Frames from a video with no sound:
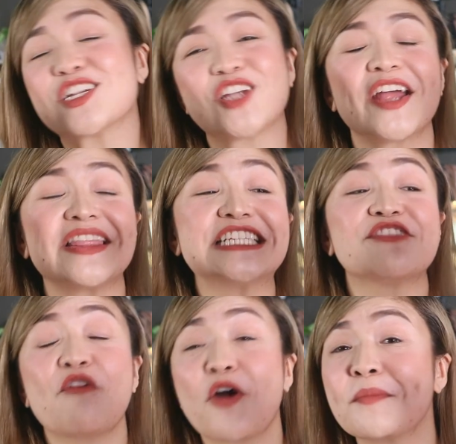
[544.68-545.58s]
pairs are
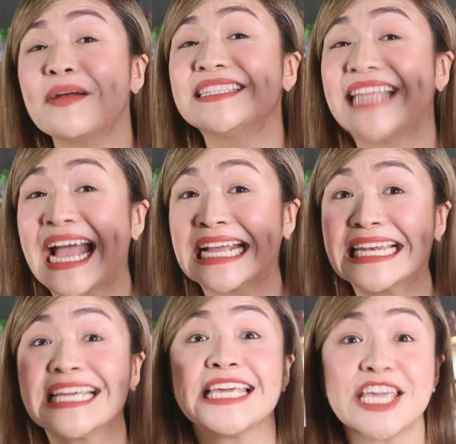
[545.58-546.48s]
these formal
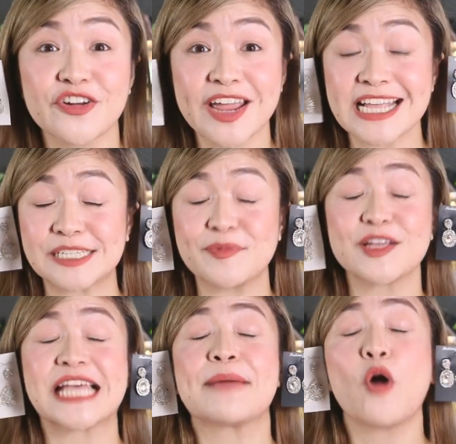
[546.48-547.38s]
dangling earrings,
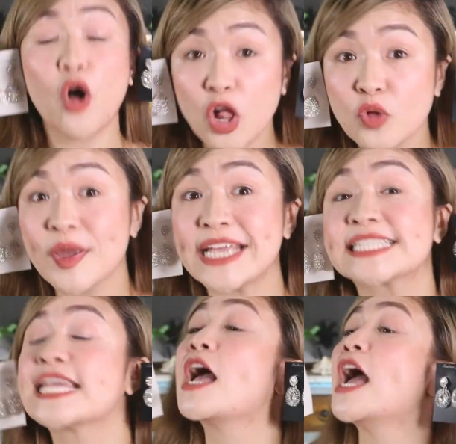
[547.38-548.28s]
because I'm
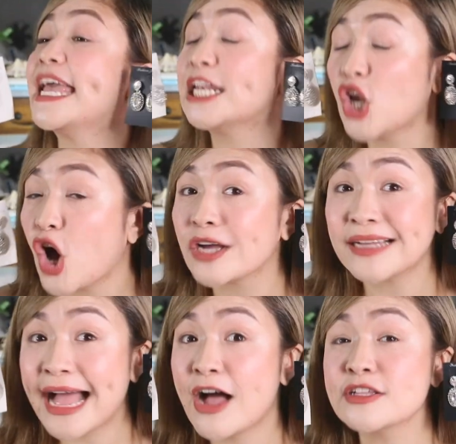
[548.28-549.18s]
always in
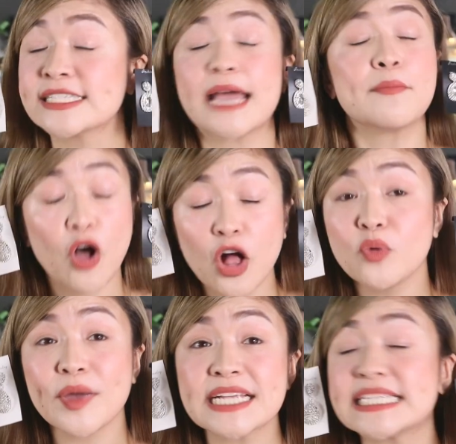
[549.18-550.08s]
long gowns, I'm
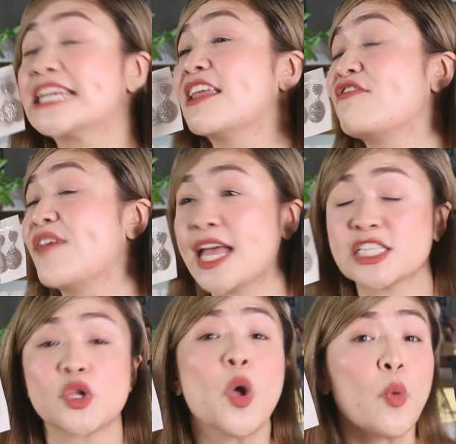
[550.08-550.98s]
always in
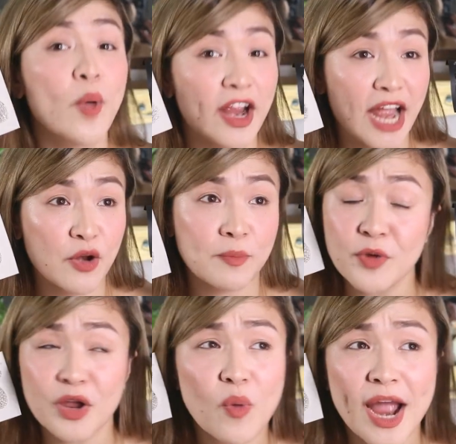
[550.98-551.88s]
events where I
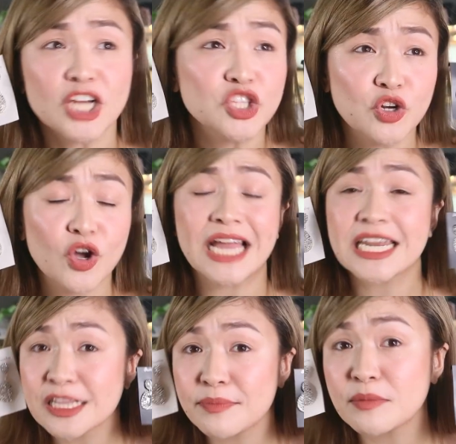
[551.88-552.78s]
am required to look
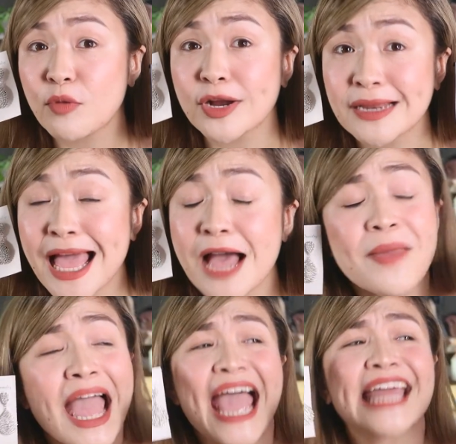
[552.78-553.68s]
a little bit more
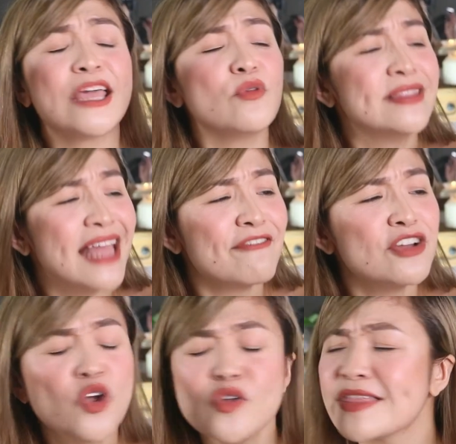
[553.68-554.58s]
glam, and they will
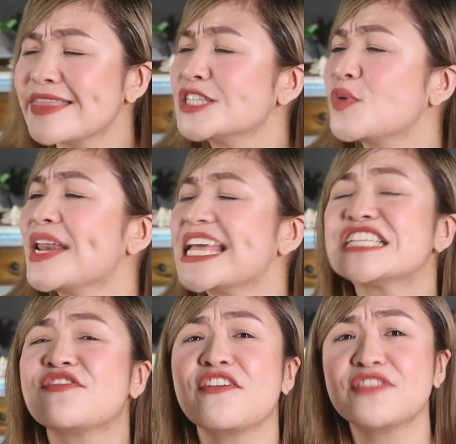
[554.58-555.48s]
never know that this one
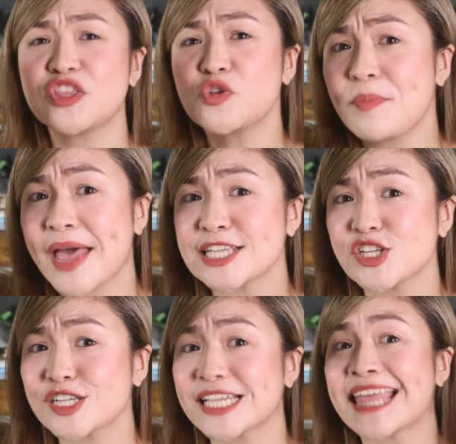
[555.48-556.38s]
is 52
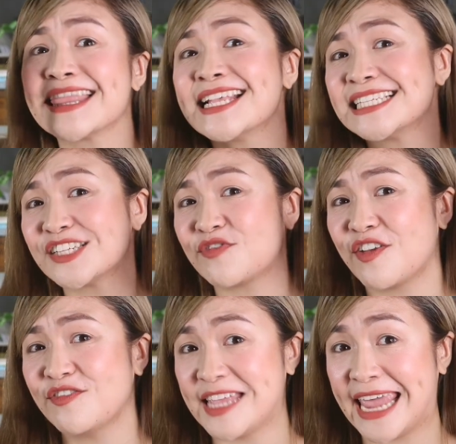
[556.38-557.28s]
pesos and this is
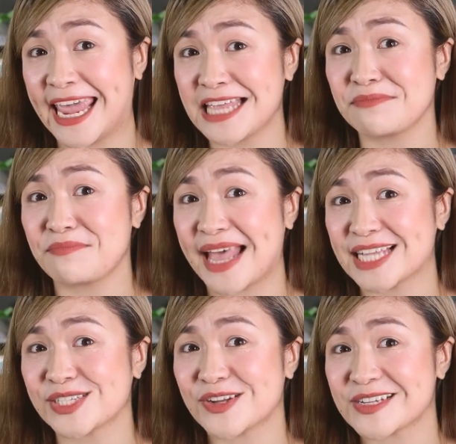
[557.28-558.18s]
58
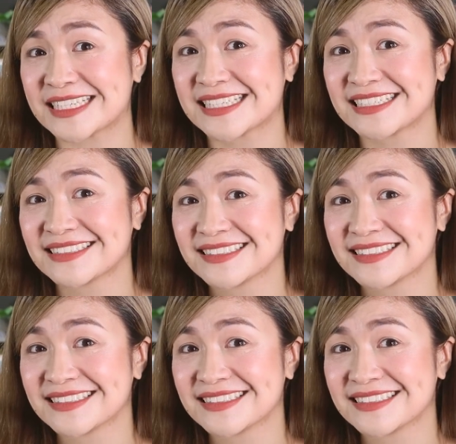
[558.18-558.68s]
pesos.